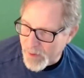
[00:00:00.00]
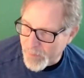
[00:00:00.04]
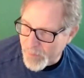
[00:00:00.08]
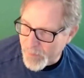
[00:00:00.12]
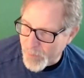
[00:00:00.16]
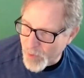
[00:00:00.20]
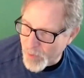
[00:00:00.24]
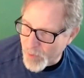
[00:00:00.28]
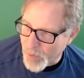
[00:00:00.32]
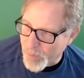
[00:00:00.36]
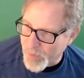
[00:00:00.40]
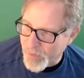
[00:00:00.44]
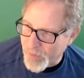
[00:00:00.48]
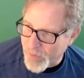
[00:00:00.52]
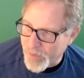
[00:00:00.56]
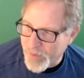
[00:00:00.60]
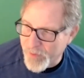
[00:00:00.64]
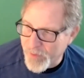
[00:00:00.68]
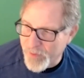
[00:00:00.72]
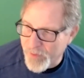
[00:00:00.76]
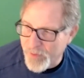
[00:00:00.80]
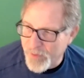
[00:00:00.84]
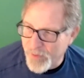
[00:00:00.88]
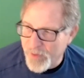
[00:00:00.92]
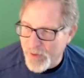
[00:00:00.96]

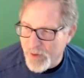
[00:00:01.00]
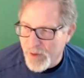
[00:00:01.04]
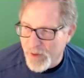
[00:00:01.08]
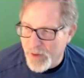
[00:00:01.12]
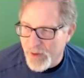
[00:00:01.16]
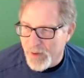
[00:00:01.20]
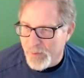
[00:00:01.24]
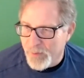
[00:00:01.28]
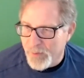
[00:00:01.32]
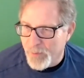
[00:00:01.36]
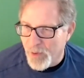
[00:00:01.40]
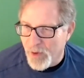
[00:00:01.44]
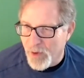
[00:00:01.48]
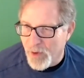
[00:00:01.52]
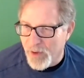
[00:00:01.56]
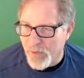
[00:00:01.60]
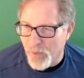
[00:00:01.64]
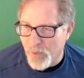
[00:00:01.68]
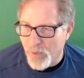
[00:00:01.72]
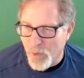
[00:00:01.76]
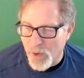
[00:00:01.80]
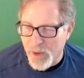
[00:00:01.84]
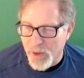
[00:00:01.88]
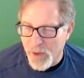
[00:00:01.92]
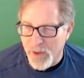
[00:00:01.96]
purposes, part of
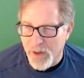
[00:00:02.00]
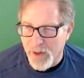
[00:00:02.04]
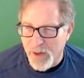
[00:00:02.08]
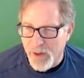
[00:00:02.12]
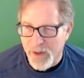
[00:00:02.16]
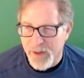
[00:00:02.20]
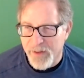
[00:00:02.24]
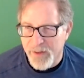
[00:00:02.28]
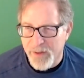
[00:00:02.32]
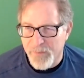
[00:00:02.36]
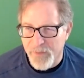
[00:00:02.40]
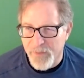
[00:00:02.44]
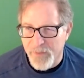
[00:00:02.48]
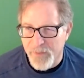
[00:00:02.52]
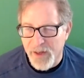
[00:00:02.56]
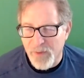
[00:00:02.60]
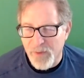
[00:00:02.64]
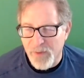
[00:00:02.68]
why I